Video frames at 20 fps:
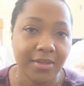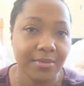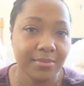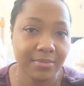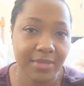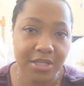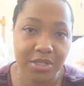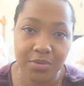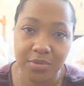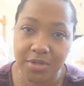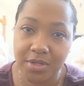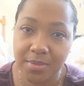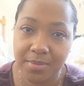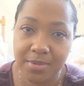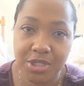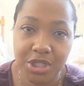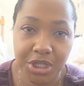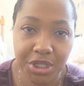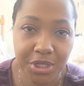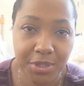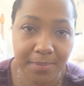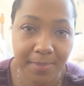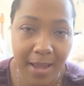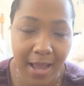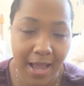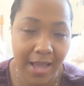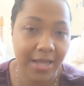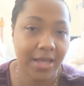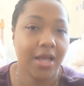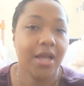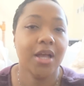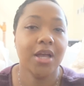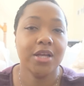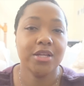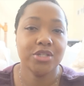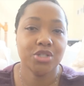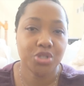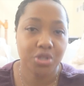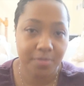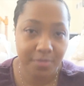make sure you double check your bag,
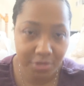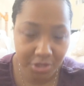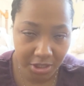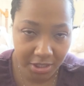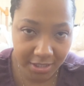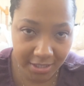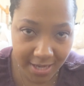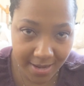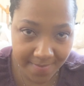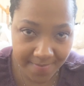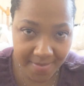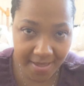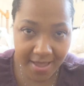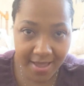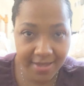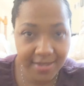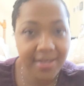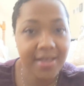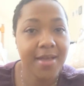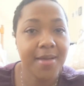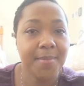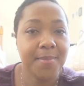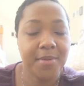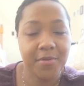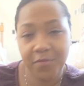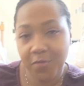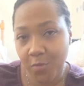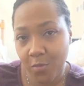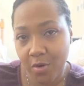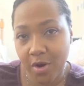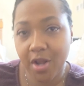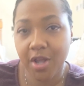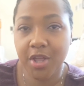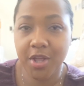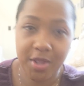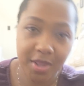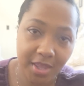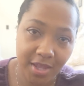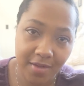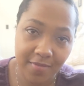triple check that bag before
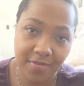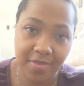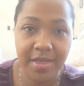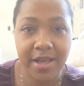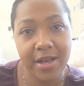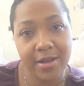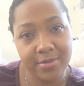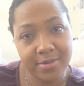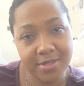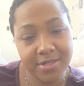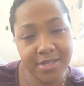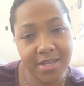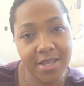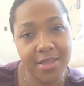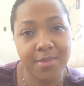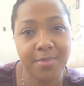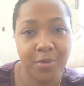you leave the house in the